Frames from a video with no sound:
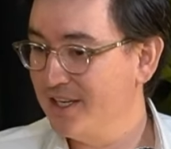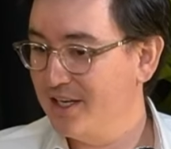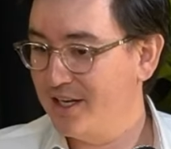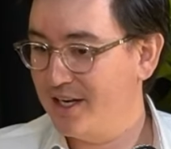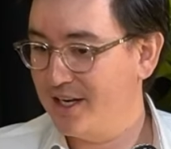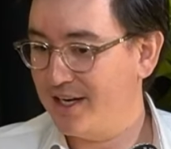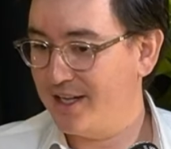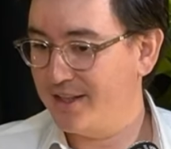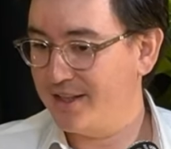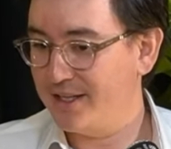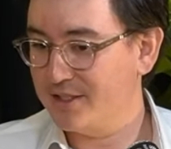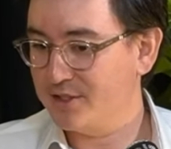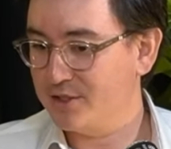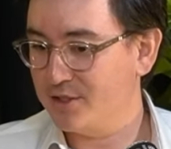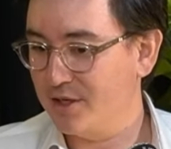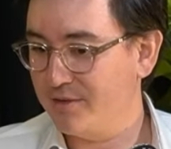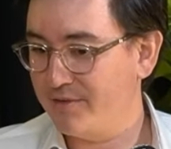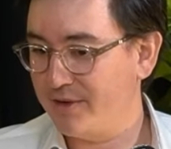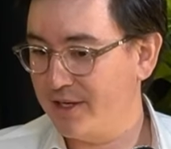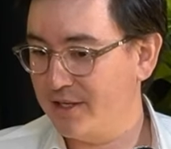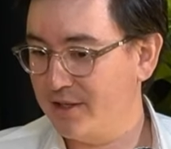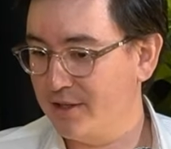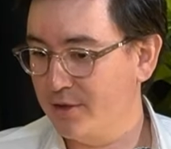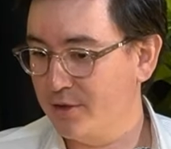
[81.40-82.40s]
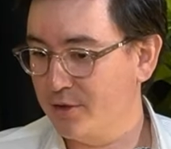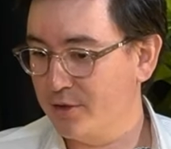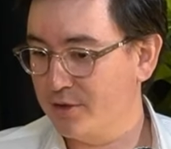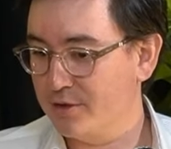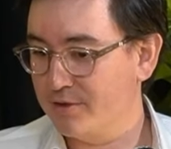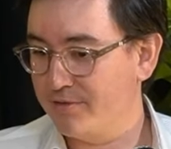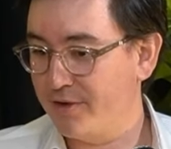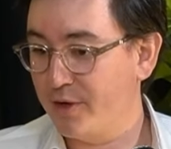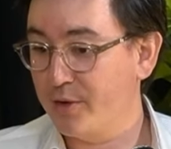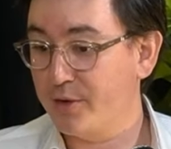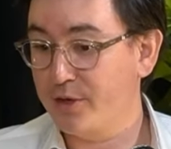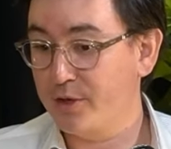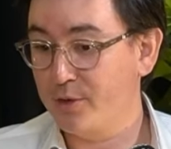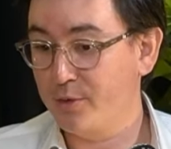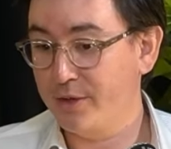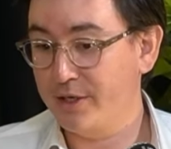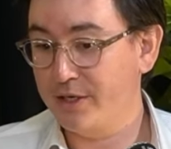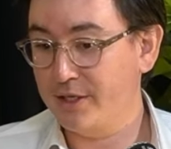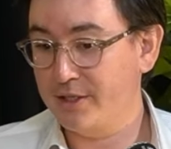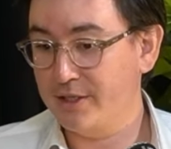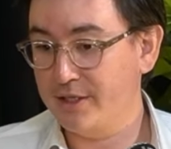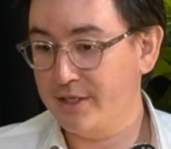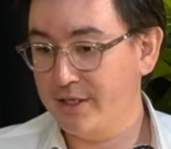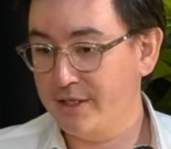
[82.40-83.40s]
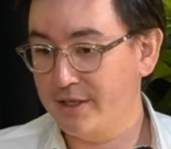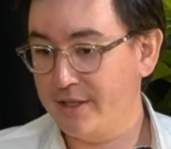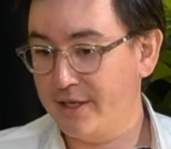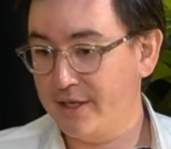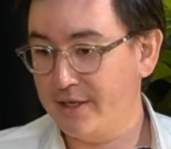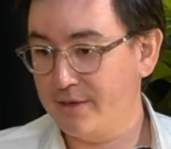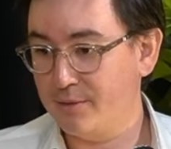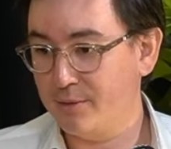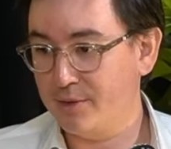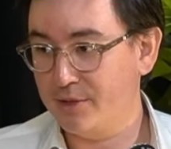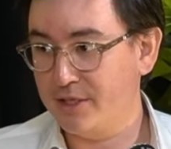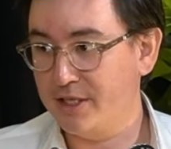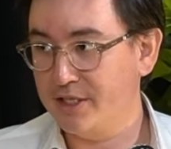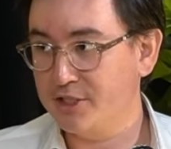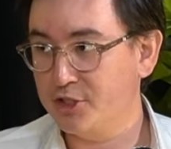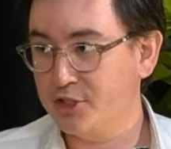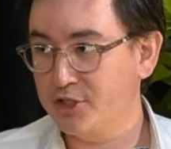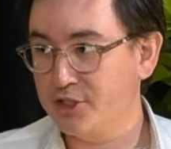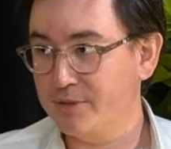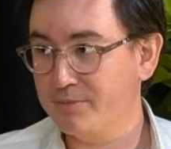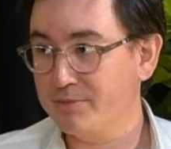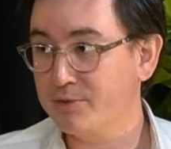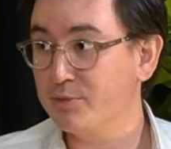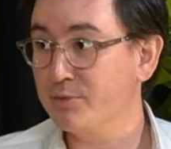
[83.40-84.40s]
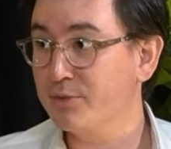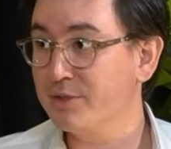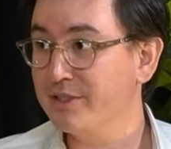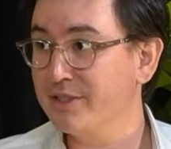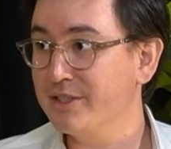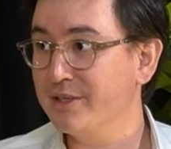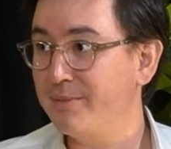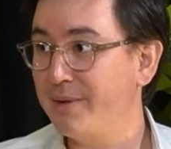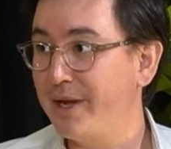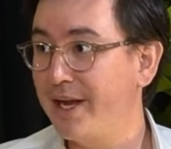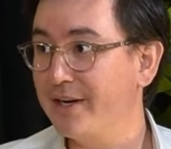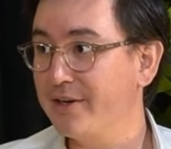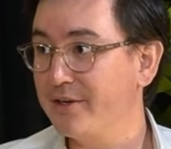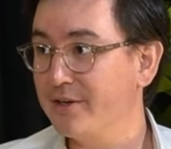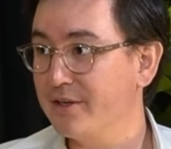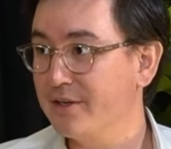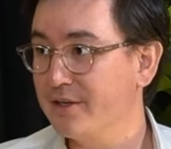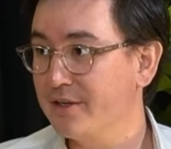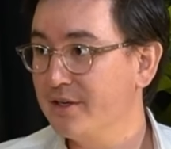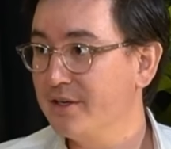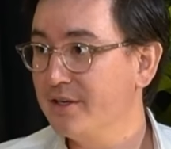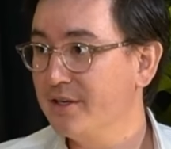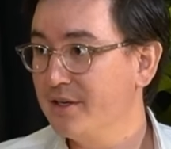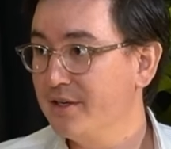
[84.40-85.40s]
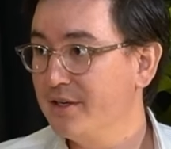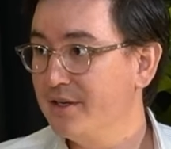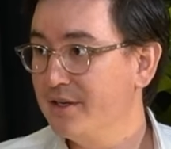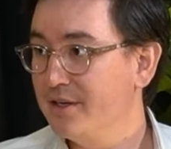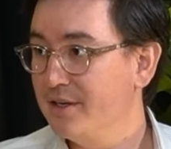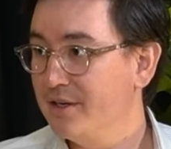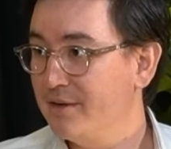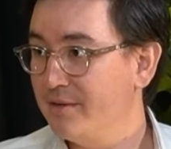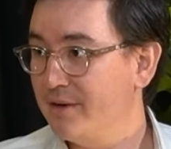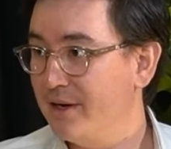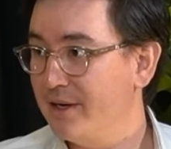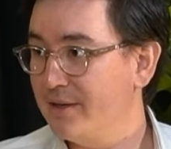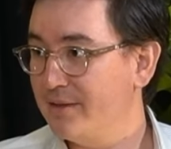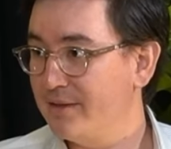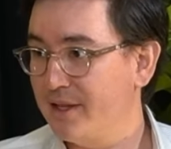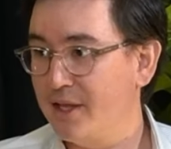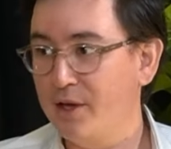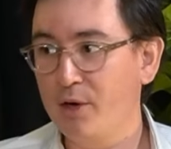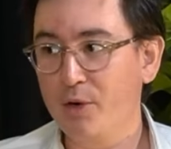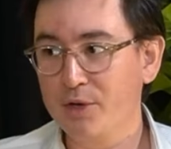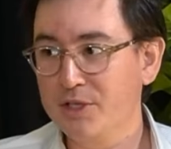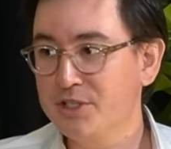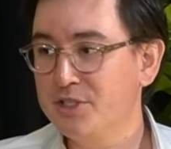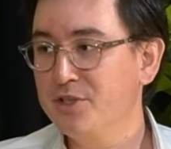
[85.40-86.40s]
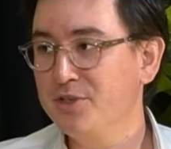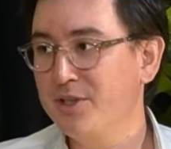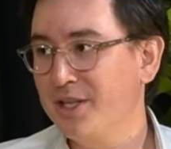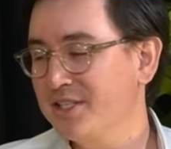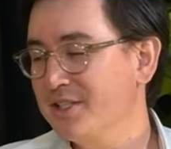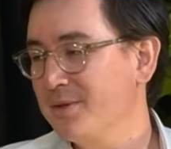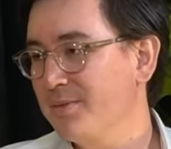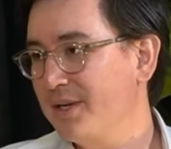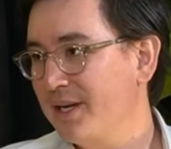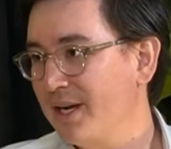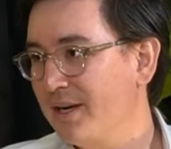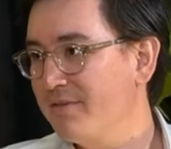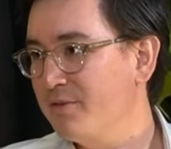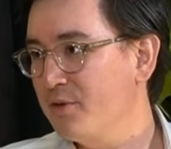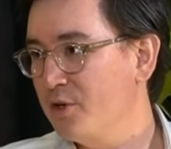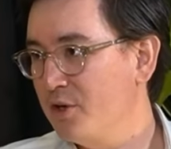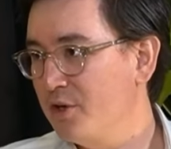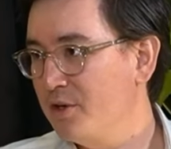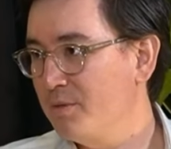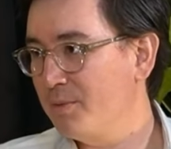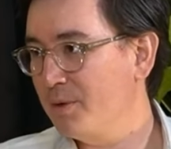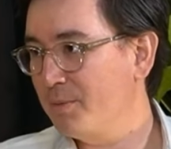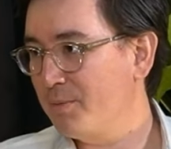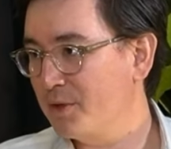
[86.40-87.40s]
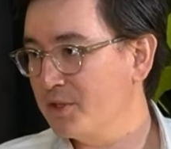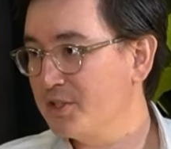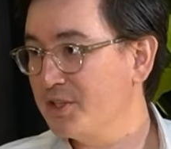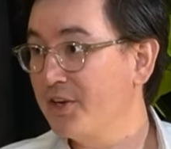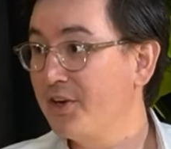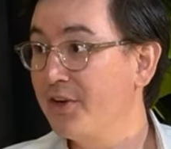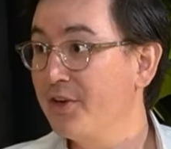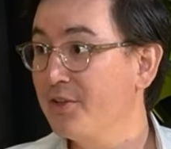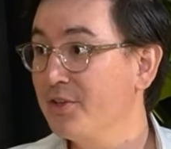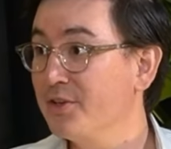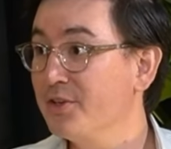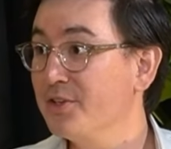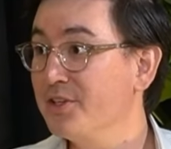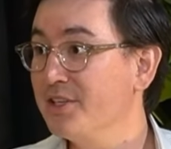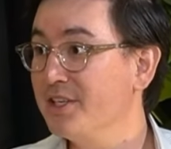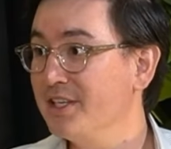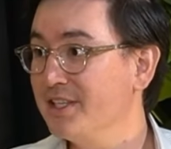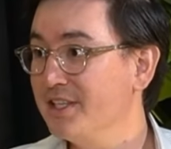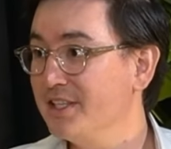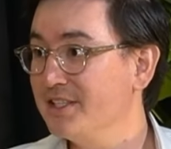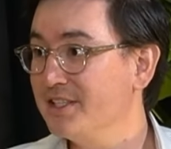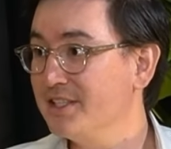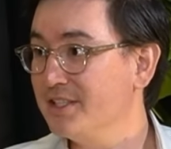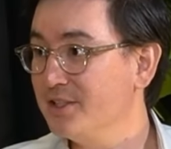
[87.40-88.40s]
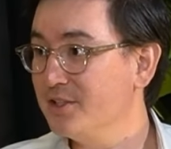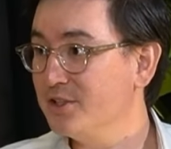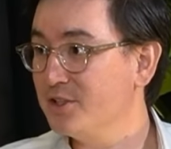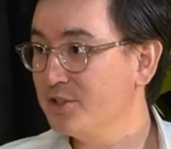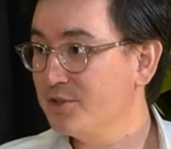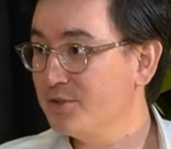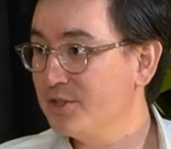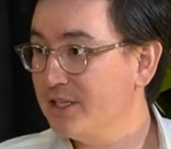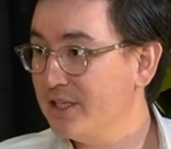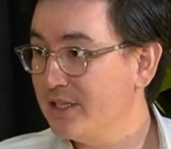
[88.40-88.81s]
And I think I learned very quickly that relationships really matter, right? They always do. That's something I've known, but particularly in this industry.